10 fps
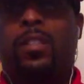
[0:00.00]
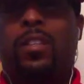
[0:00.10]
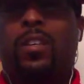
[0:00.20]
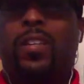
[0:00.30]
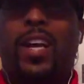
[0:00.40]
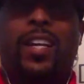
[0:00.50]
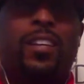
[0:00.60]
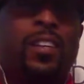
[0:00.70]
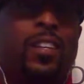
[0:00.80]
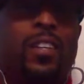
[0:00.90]
You know,
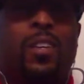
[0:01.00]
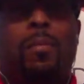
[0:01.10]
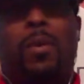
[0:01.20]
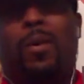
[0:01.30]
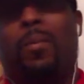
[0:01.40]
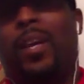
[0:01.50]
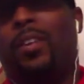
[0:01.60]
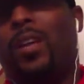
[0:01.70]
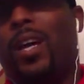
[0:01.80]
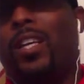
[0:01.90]
like, come on,
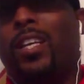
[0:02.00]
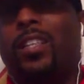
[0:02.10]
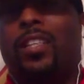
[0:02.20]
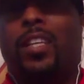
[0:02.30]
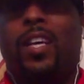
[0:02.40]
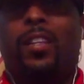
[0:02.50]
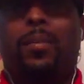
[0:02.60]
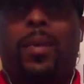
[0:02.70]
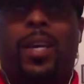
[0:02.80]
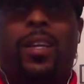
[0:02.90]
man. You got to get it
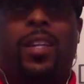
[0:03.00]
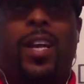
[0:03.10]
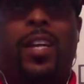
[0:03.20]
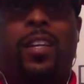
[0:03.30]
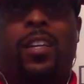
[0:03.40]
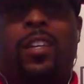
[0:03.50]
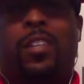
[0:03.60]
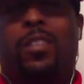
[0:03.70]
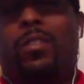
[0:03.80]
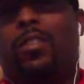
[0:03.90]
together, man. Like,
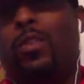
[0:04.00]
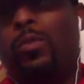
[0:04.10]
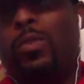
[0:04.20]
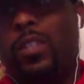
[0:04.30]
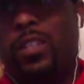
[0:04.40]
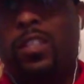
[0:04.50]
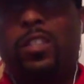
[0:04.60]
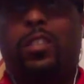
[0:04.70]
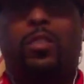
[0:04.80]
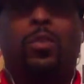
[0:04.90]
you're too
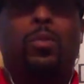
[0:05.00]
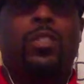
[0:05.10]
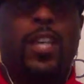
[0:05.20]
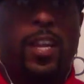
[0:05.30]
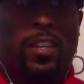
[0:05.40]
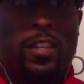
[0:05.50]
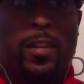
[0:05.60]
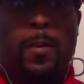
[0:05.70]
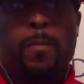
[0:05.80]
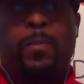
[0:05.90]
good. You're too talented.